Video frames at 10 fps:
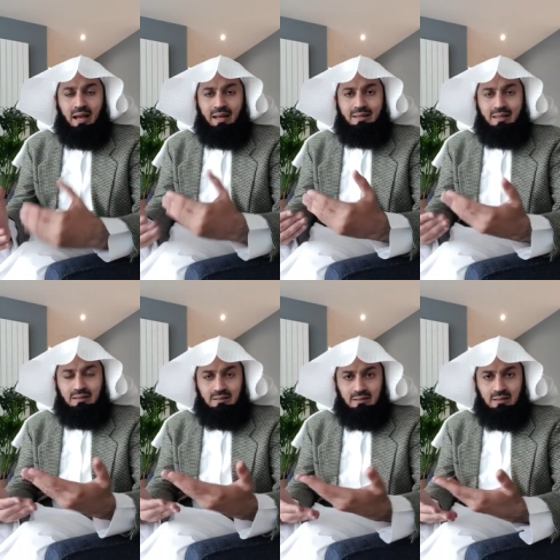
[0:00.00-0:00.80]
and they,
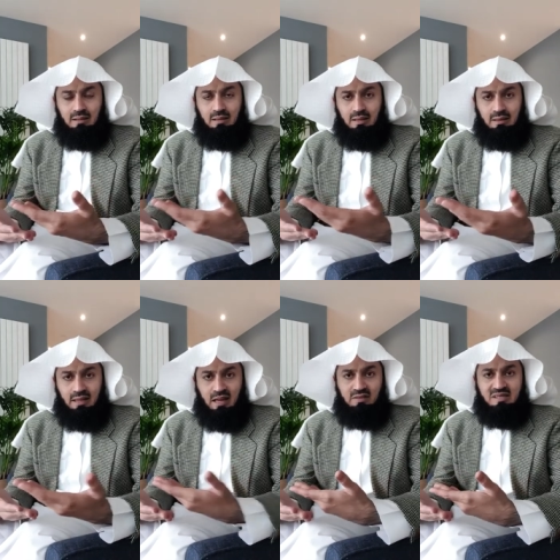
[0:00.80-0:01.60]
they, they,
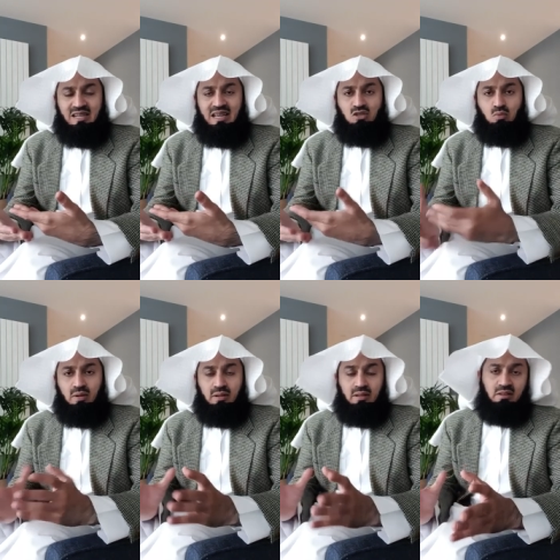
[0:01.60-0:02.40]
they have a sliced
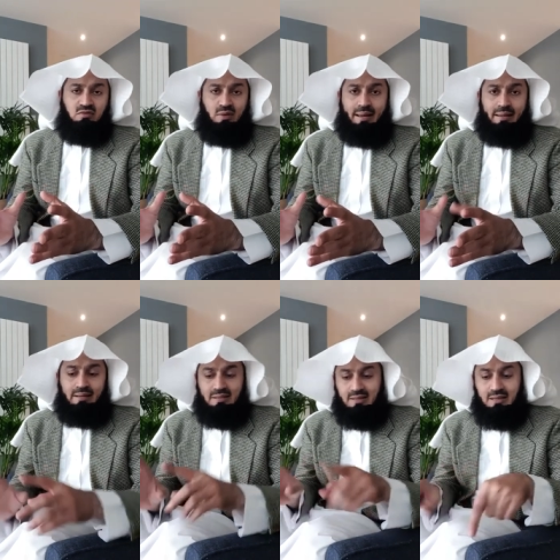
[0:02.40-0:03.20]
one, they're frying
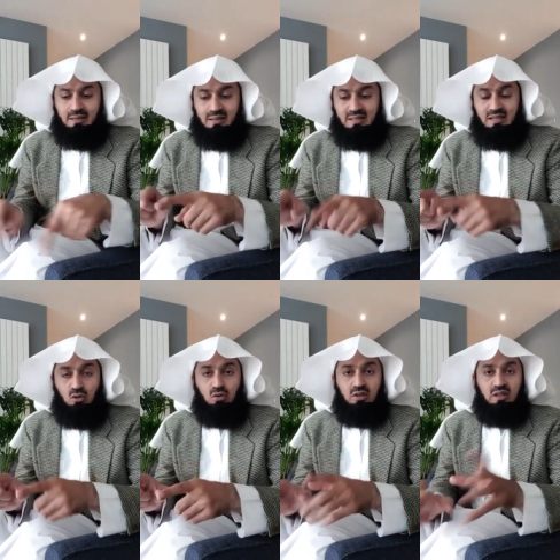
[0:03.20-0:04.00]
it, and suddenly they say,
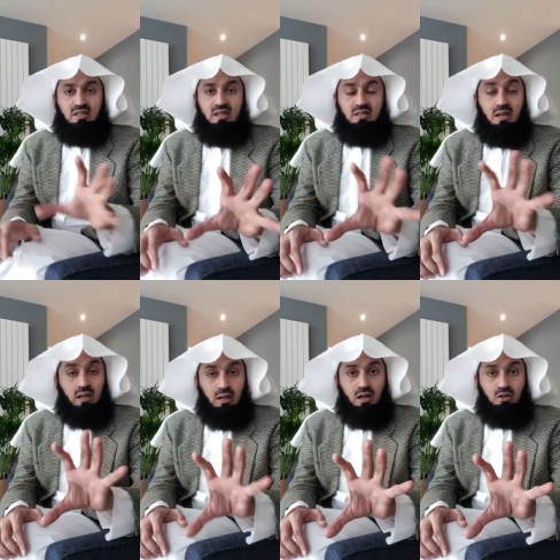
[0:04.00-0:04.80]
look, it says
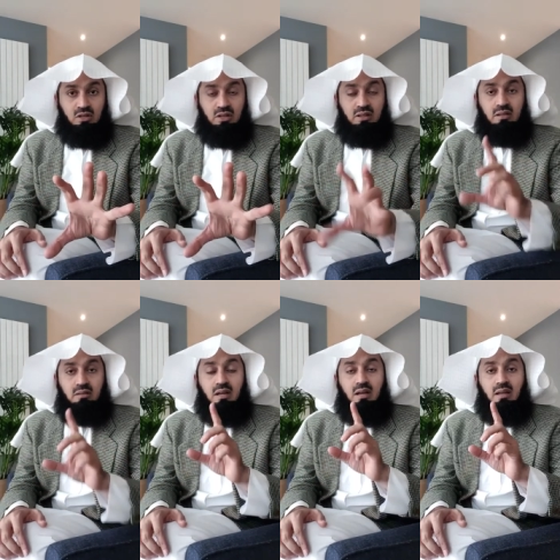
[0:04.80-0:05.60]
Allah on here.
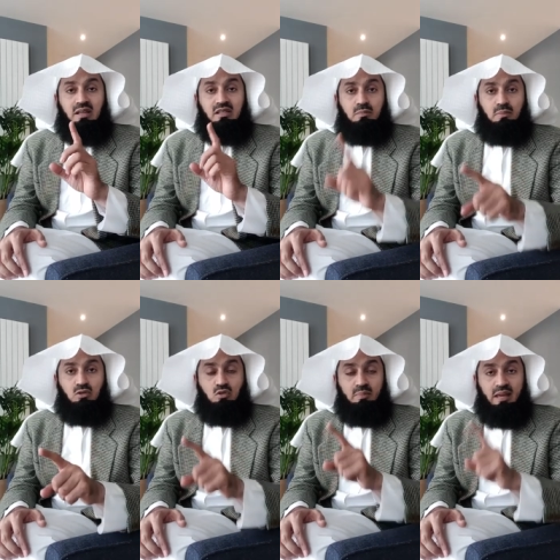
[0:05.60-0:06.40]
That, that's
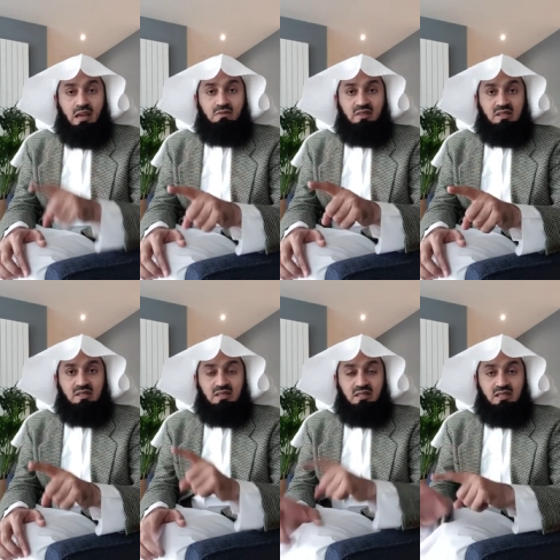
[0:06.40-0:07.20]
supposed to be
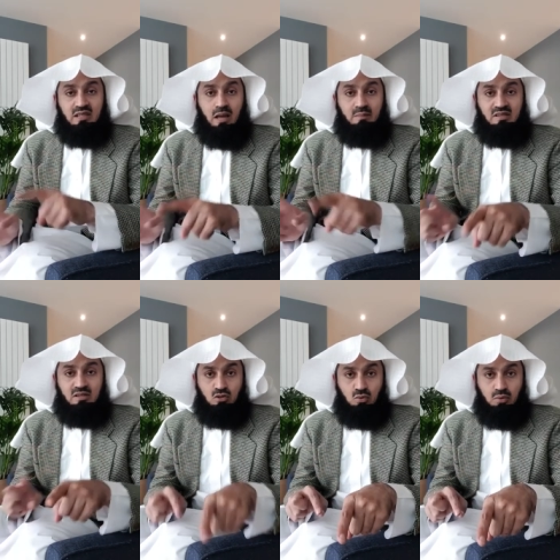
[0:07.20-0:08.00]
evidence that Islam is
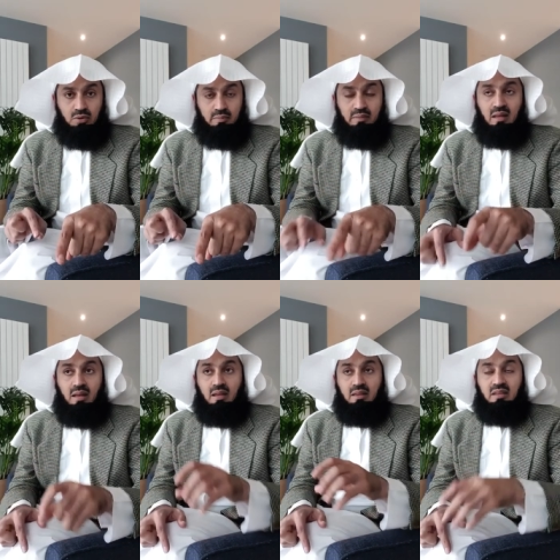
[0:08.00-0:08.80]
the truth.
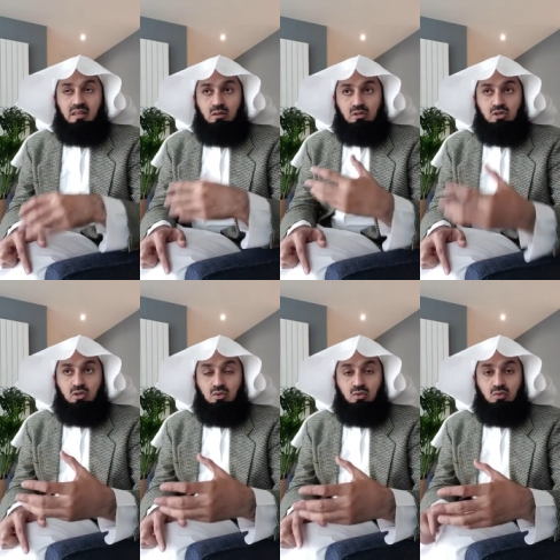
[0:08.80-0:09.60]
Then they will
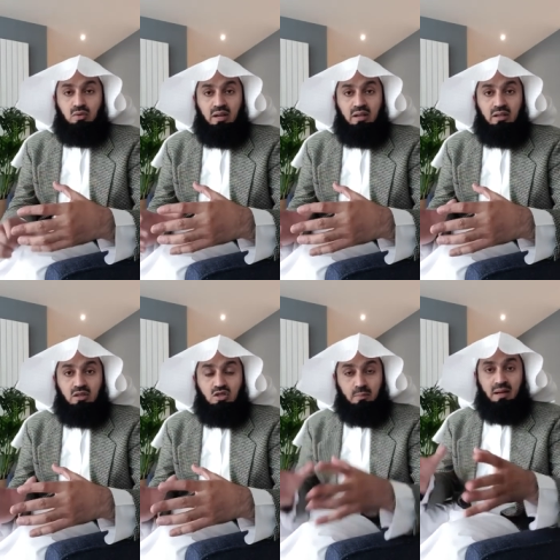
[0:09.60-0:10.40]
show you
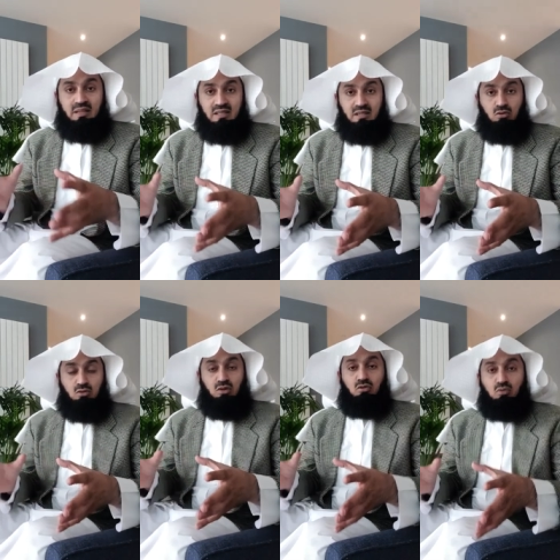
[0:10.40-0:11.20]
a chapati
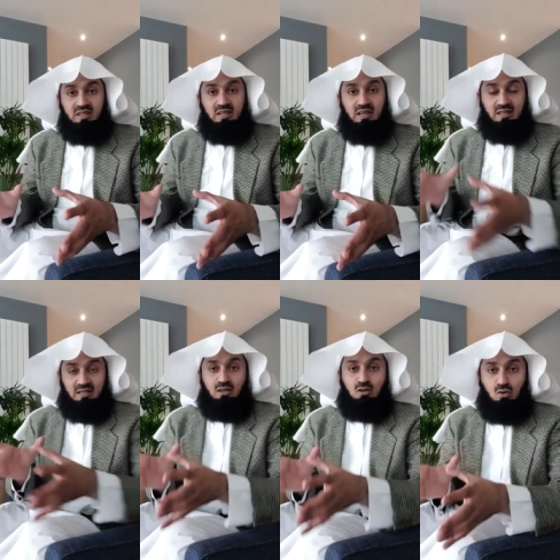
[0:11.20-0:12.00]
or a roti,
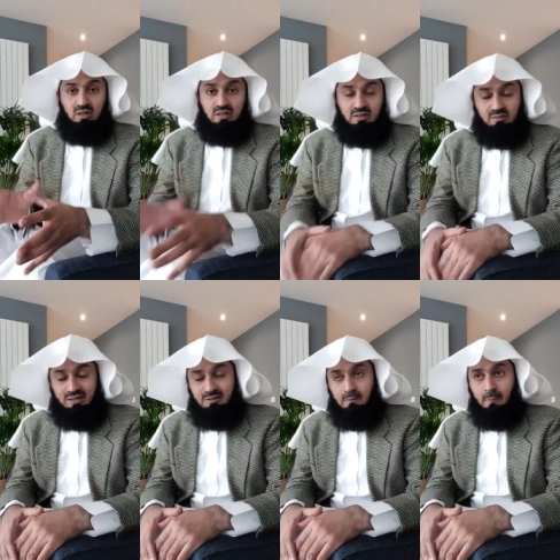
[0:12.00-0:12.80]
as they call it,
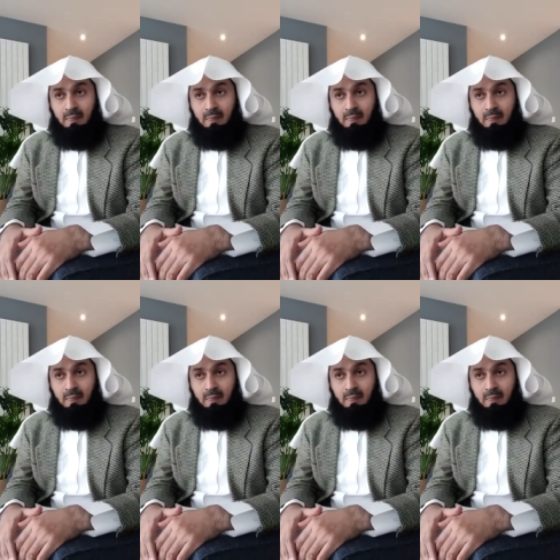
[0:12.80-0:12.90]
right?